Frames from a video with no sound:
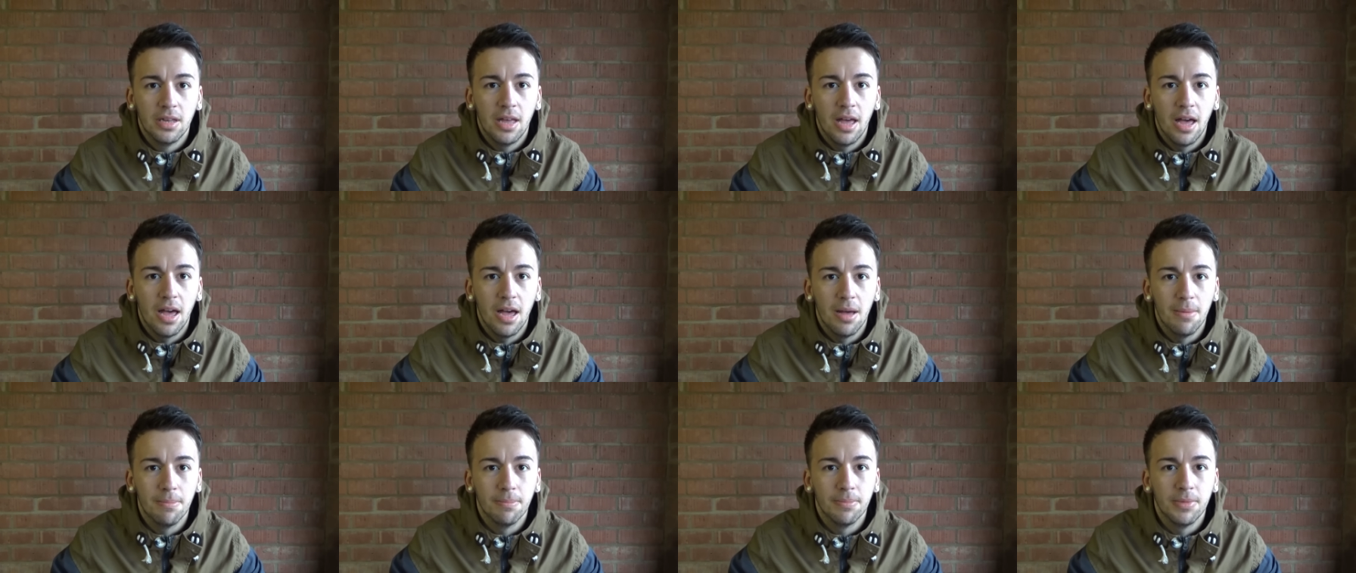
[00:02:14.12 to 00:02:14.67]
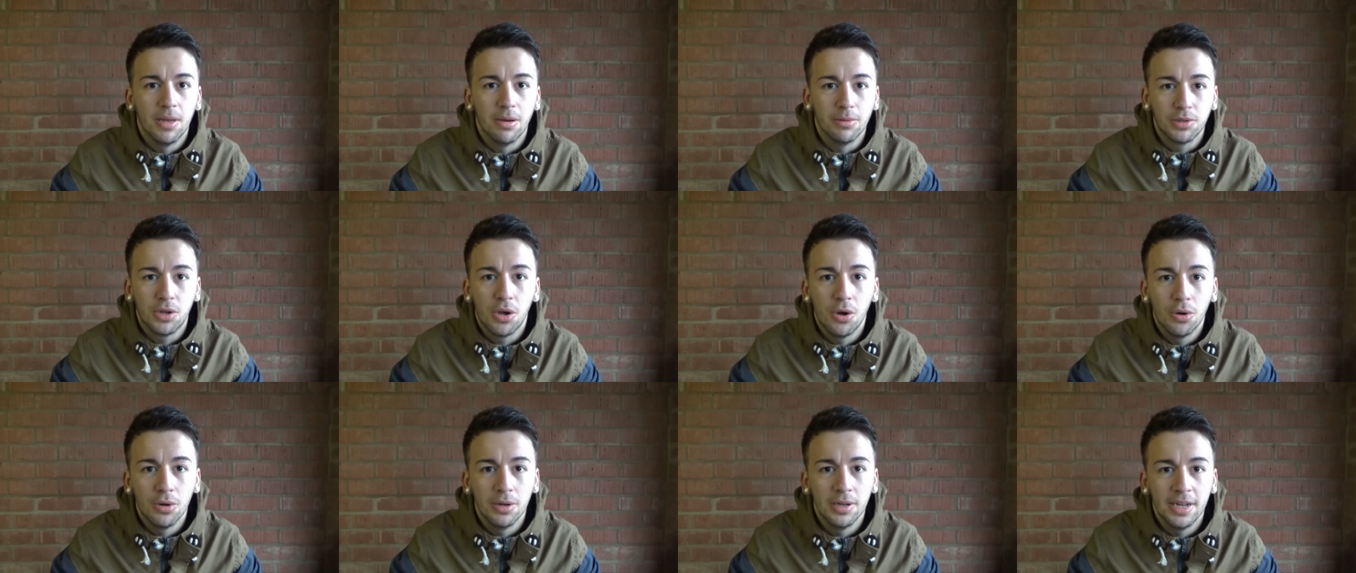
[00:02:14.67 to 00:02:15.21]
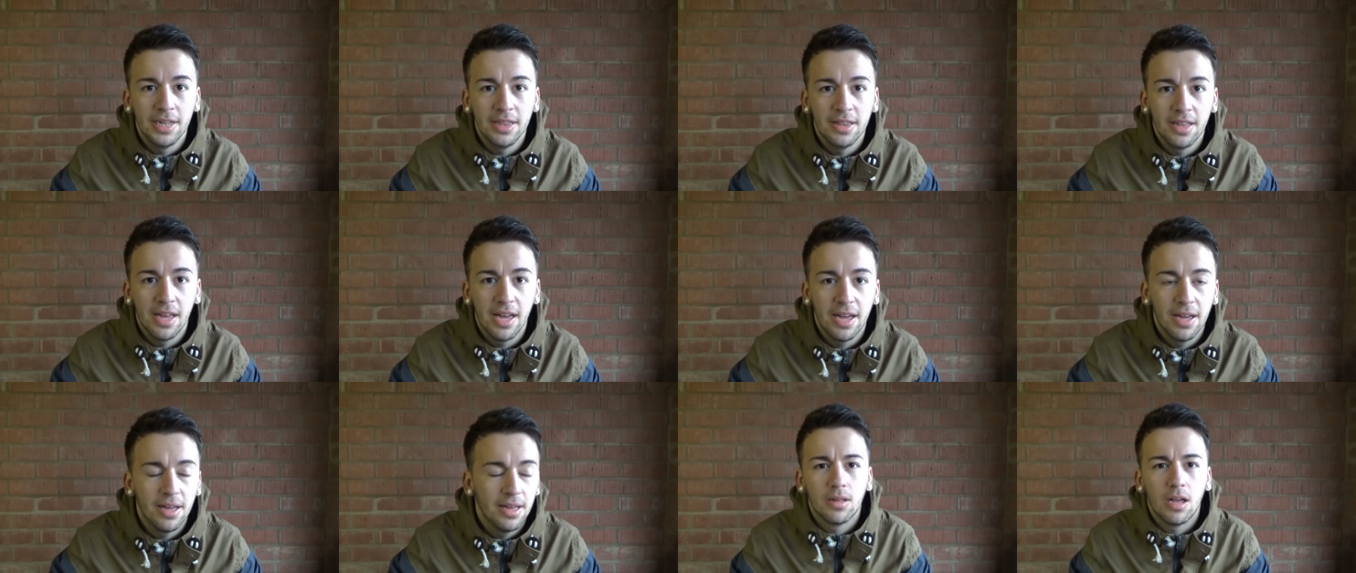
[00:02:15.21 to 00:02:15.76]
there was coolant in
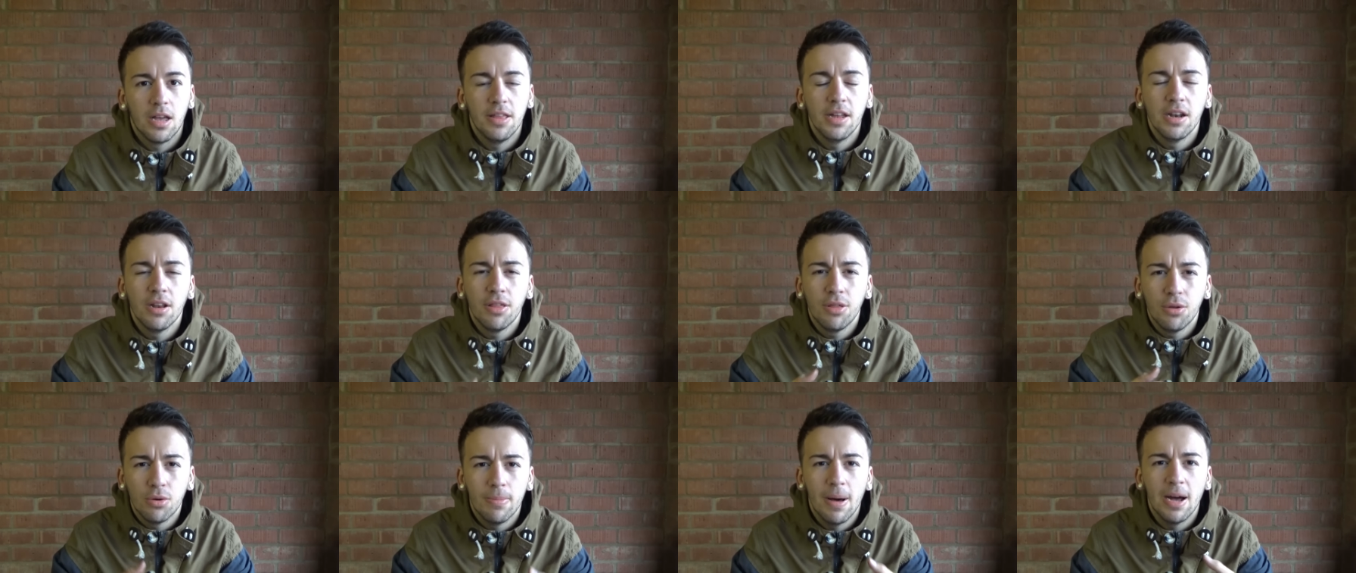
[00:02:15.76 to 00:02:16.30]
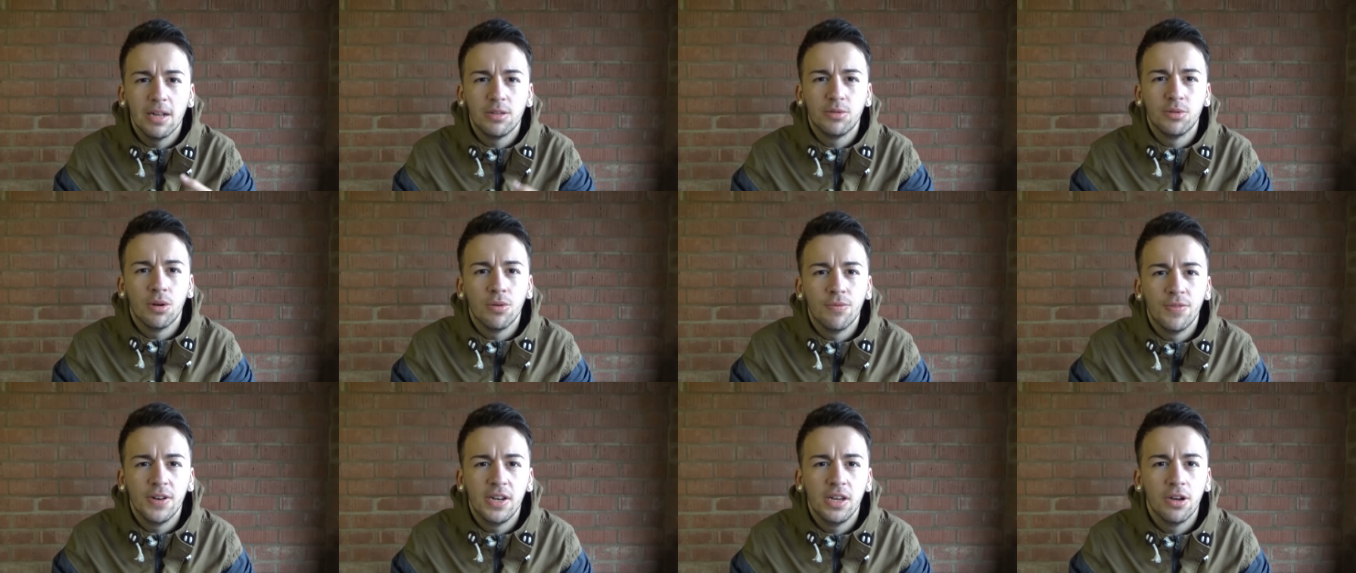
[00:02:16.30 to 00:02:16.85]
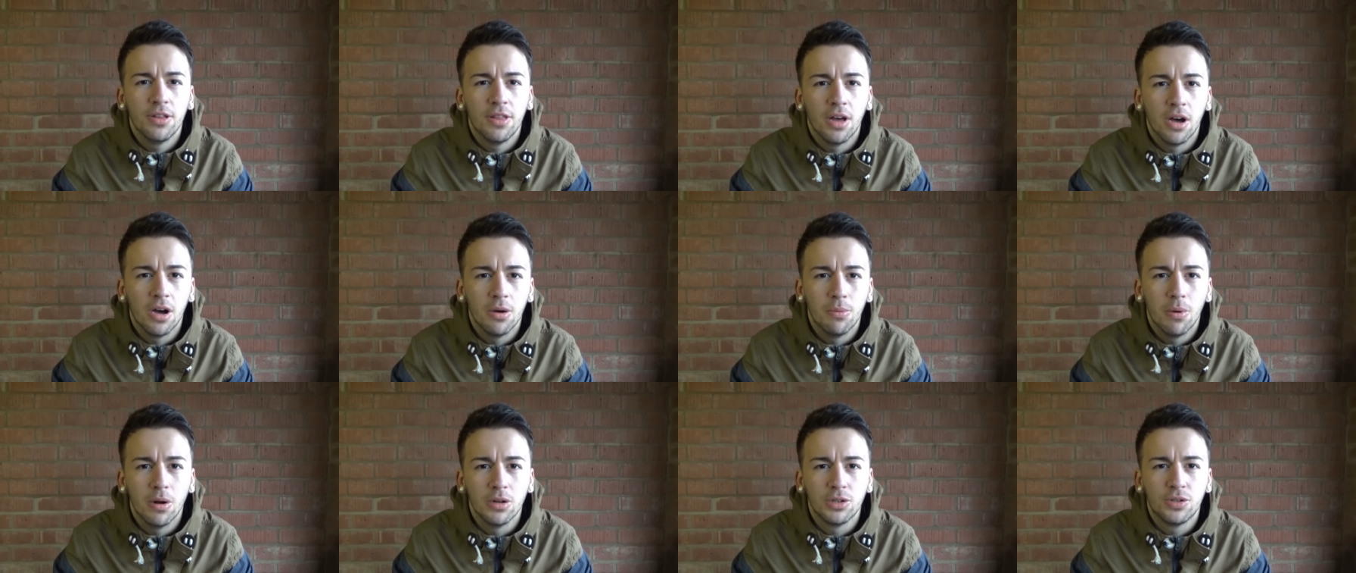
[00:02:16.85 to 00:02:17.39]
there, and then I thought back to an old video that I
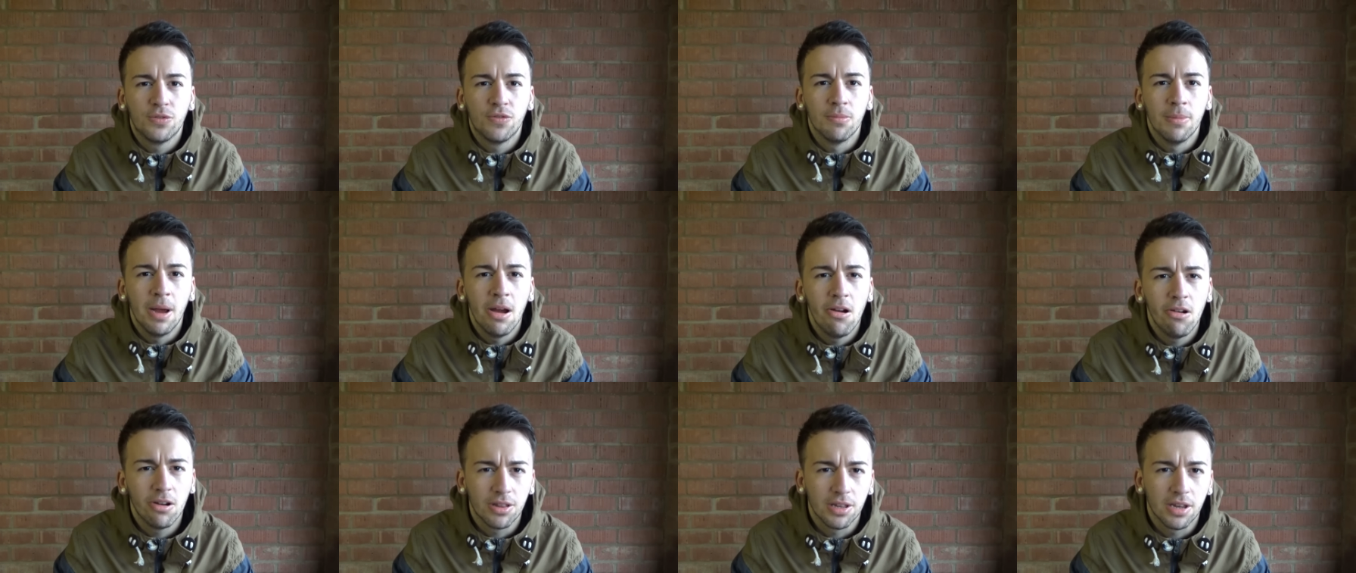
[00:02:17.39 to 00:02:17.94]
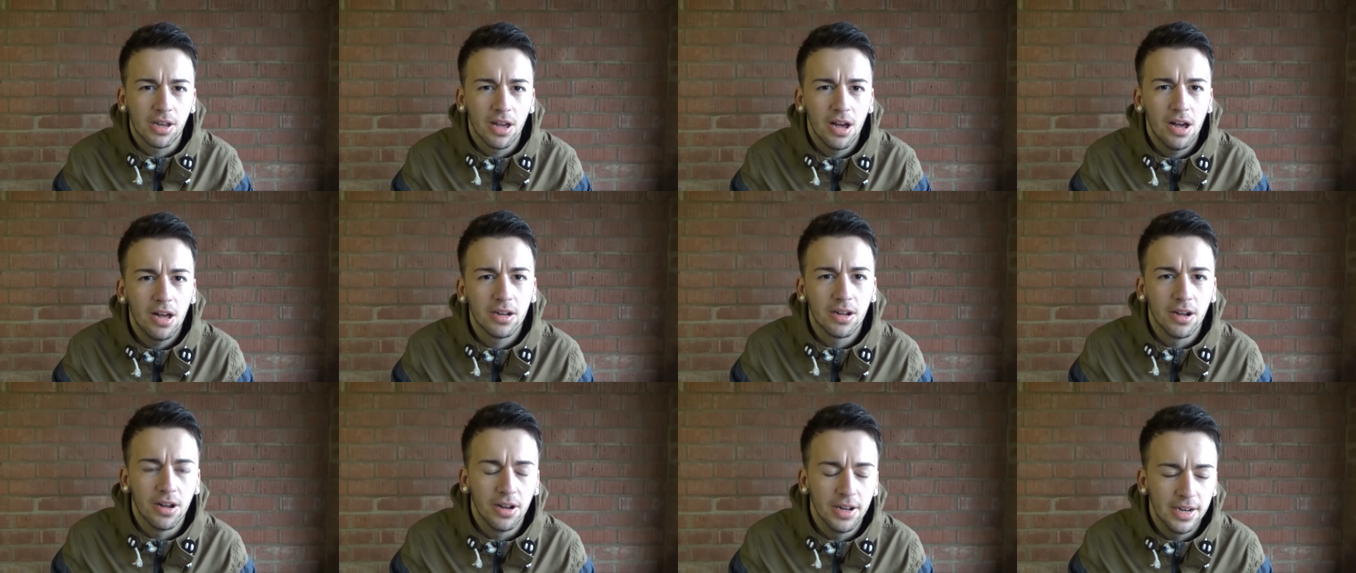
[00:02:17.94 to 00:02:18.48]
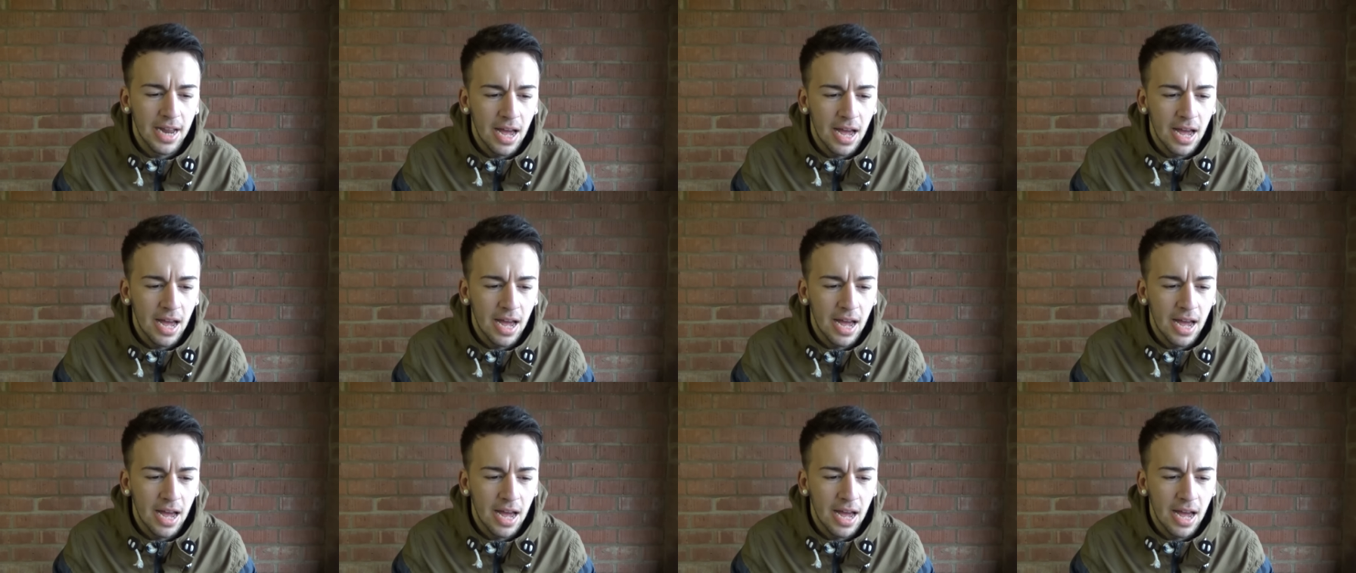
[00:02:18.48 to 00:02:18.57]
watched from Eric the car guy.